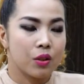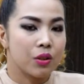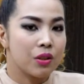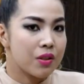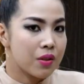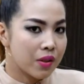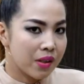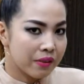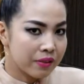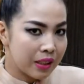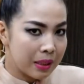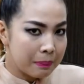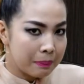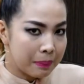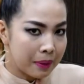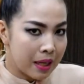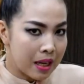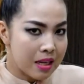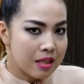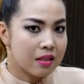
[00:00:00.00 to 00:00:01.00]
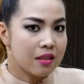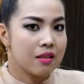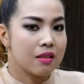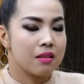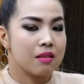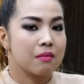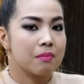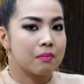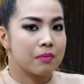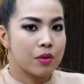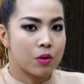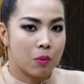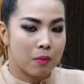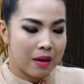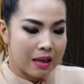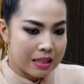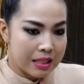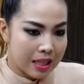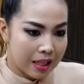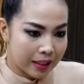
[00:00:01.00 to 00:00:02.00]
You deserve that pain.
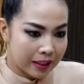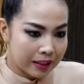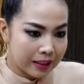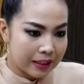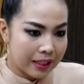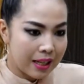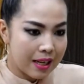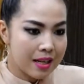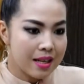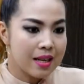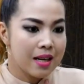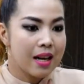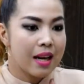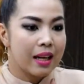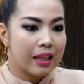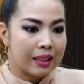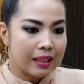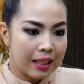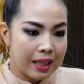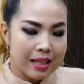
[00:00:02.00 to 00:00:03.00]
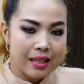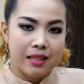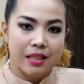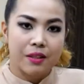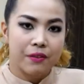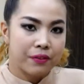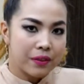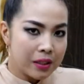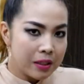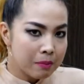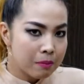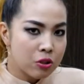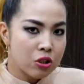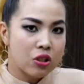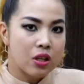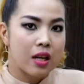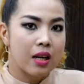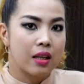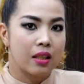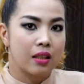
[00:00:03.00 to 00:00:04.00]
Sobrang sakit niya. Yes, i-feel mo
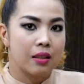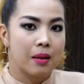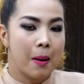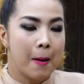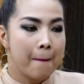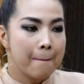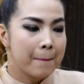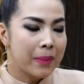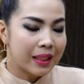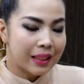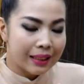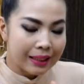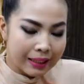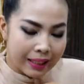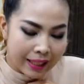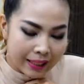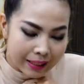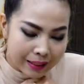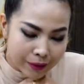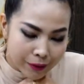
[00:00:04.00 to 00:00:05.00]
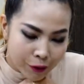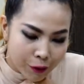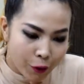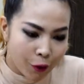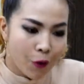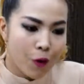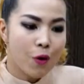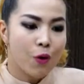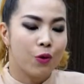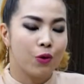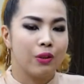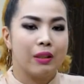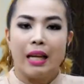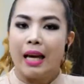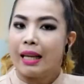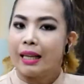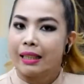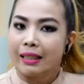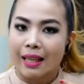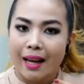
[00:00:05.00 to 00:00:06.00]
siya. But let it go.
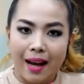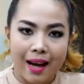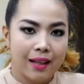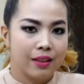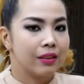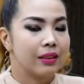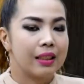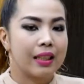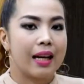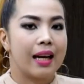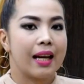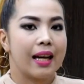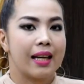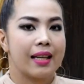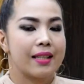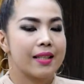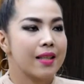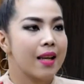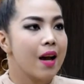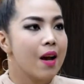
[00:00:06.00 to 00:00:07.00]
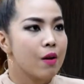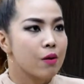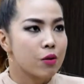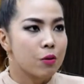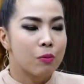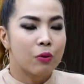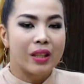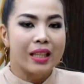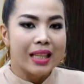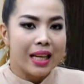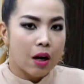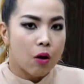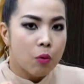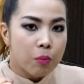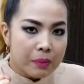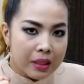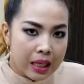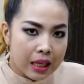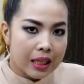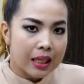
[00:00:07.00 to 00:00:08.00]
Let it out, guys. So,
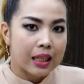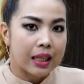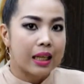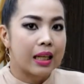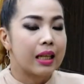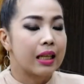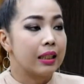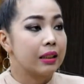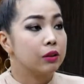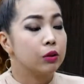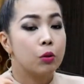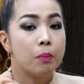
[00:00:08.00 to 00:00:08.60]
umiyak ka.